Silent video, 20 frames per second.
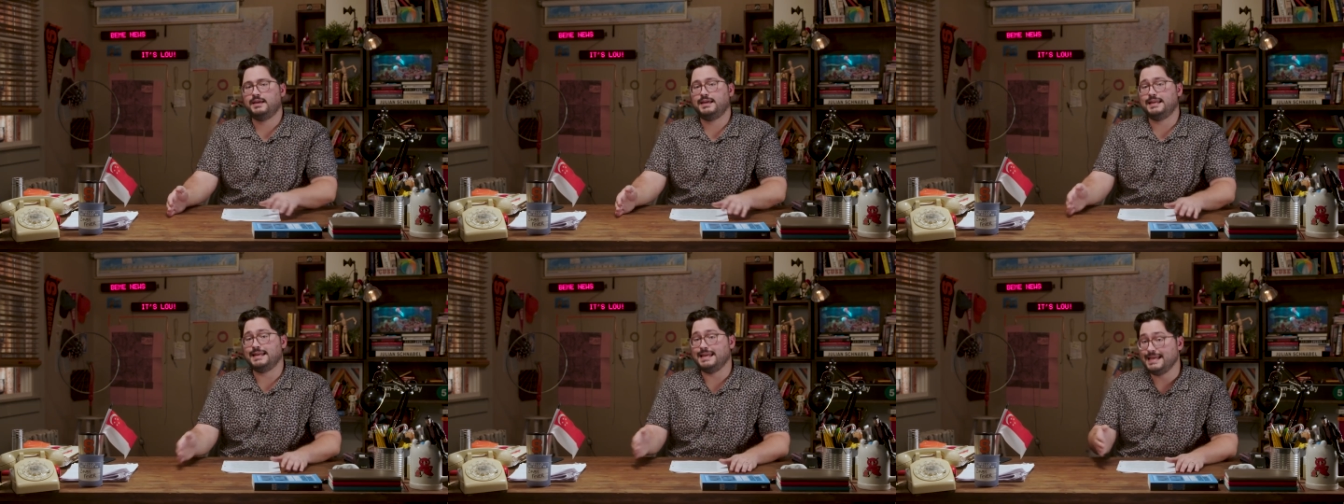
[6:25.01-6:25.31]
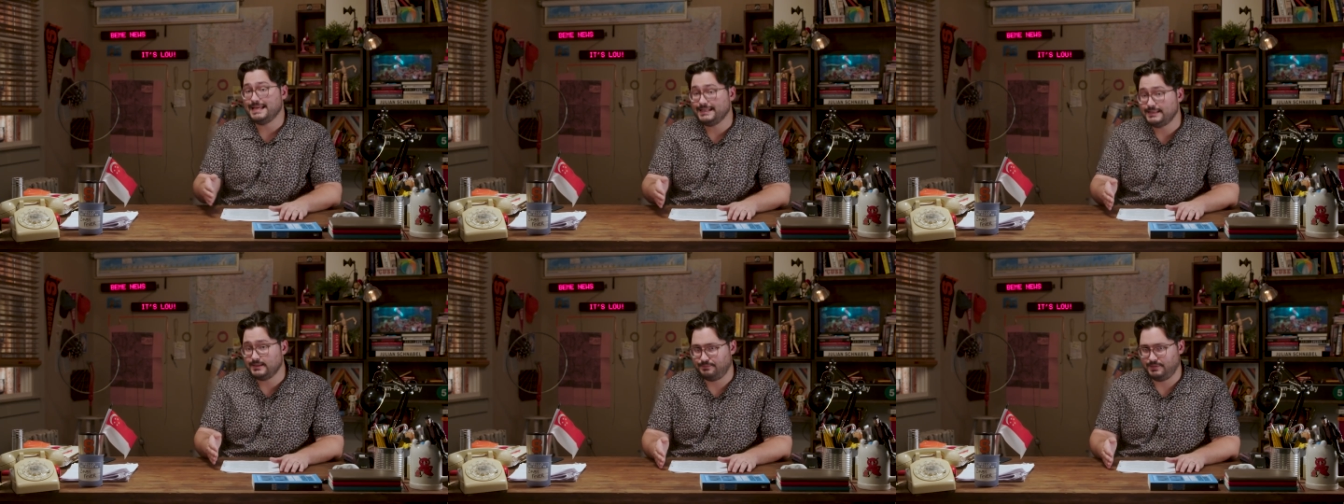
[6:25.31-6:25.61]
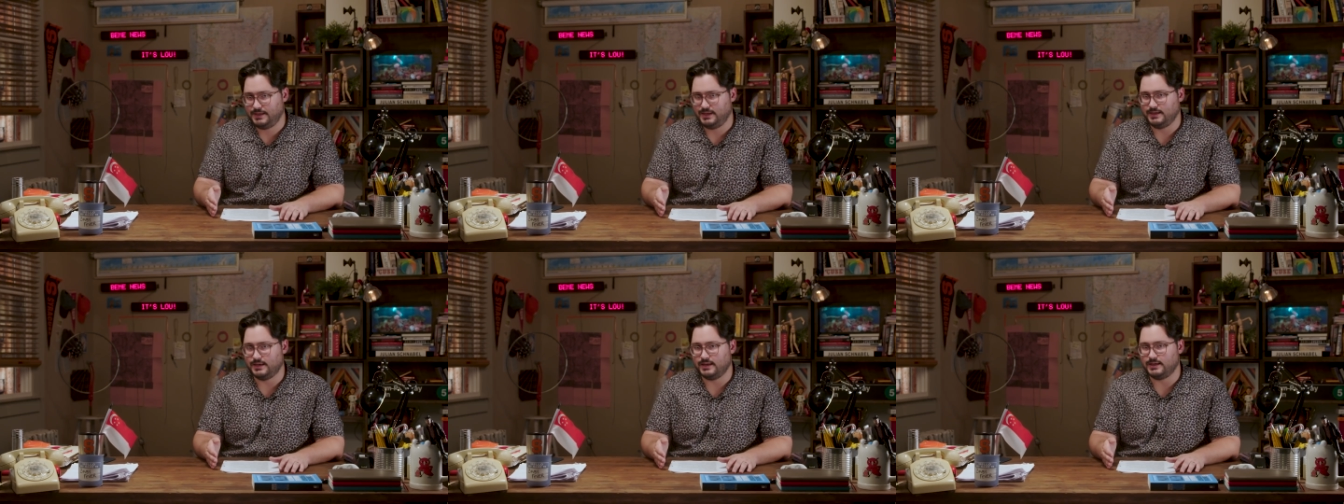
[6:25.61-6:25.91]
in his
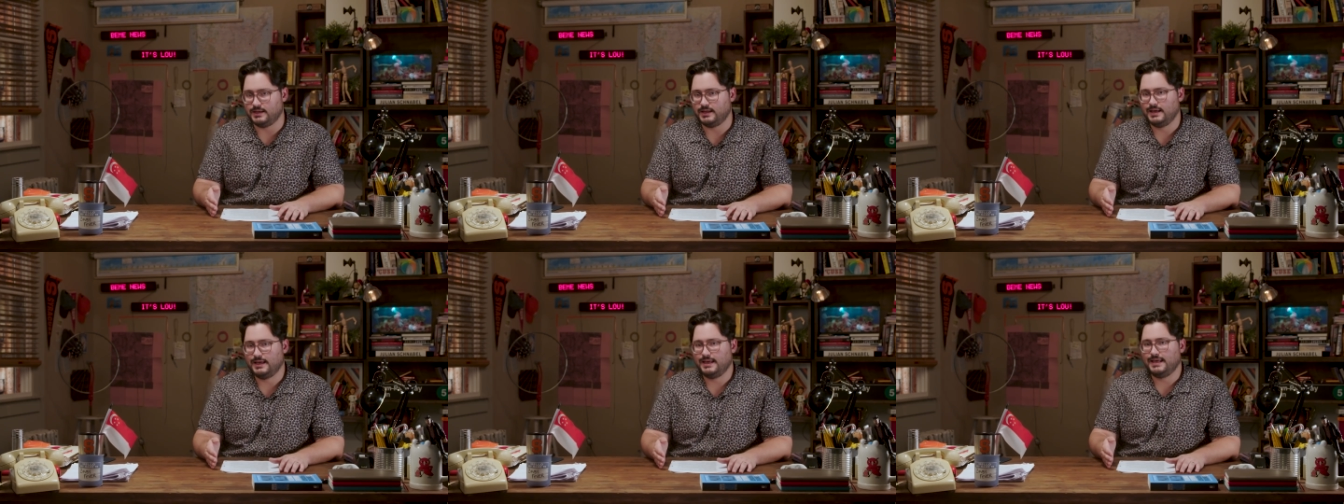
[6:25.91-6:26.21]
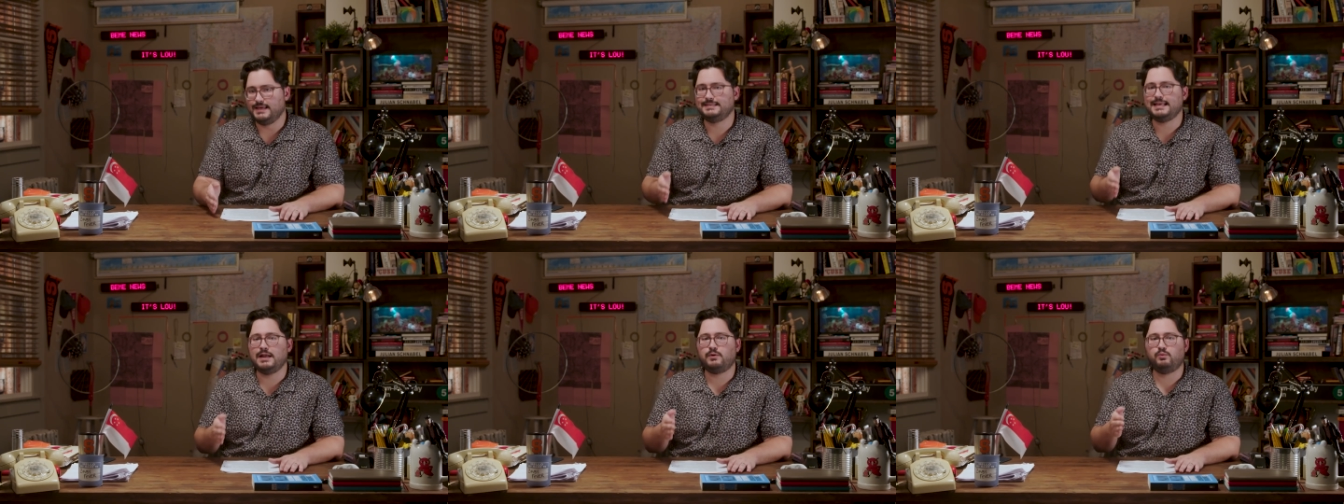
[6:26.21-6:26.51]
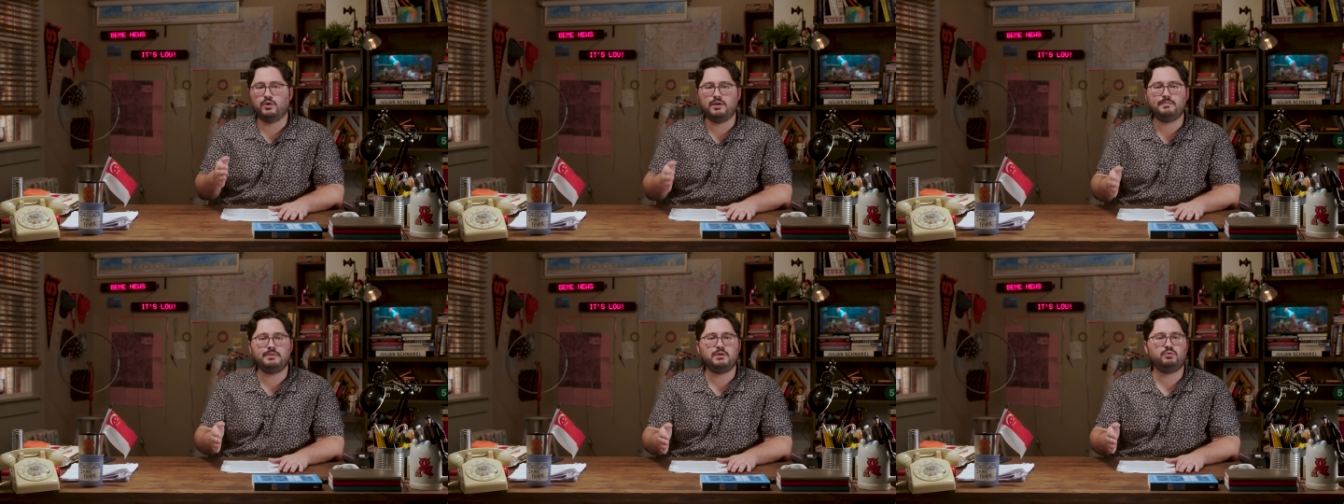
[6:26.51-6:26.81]
opinion, is
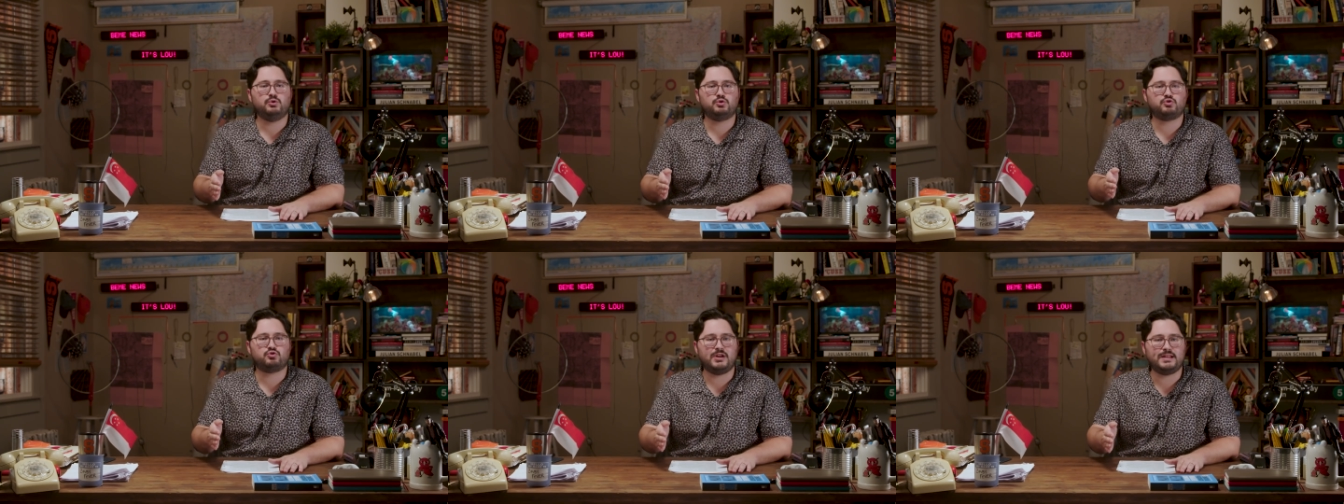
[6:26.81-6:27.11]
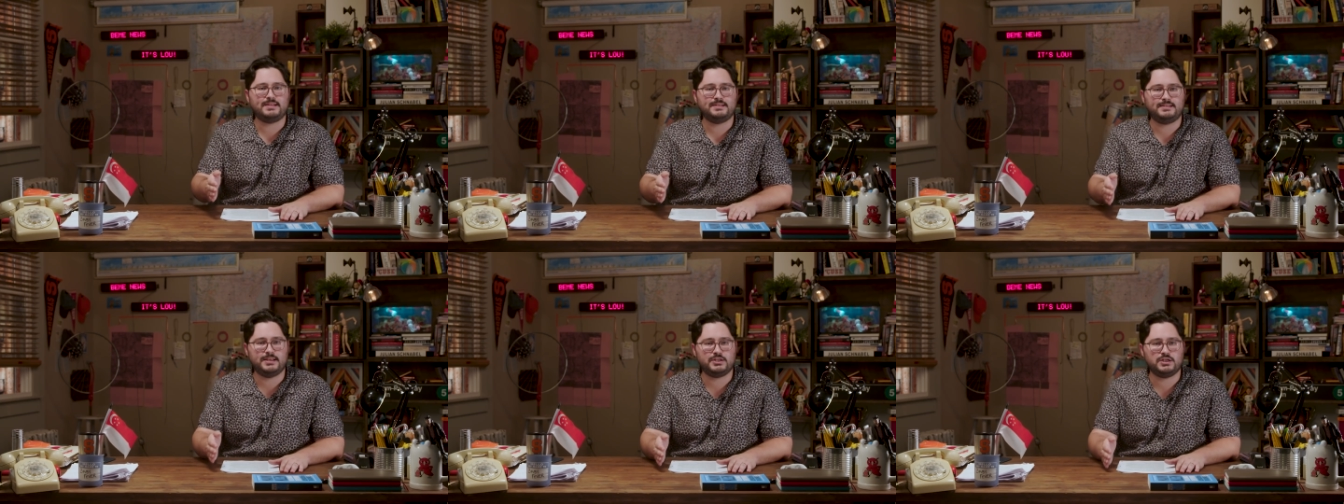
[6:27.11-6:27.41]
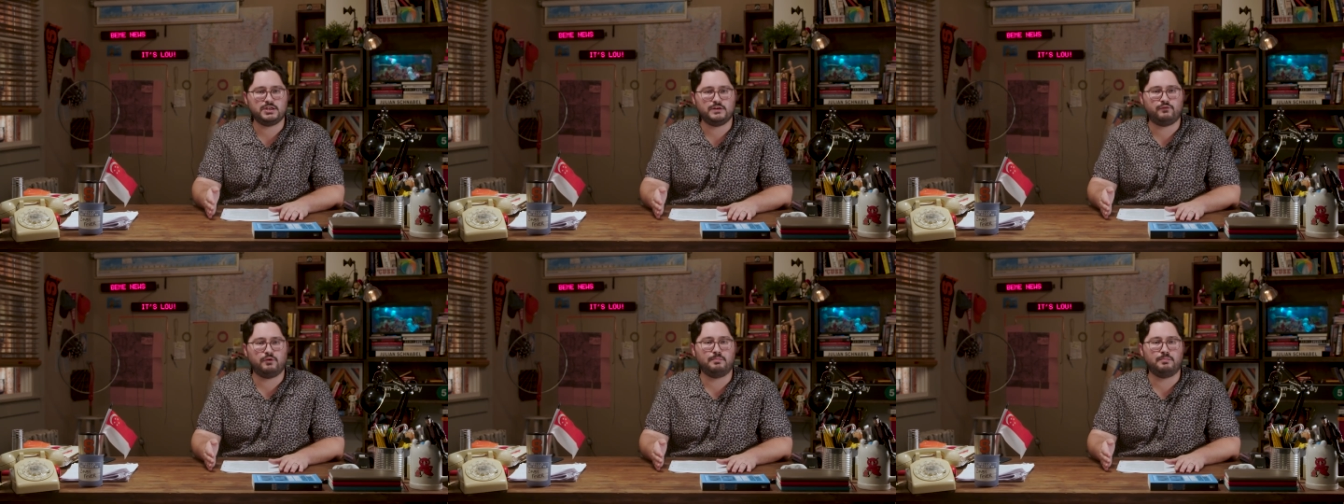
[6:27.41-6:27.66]
that women will transition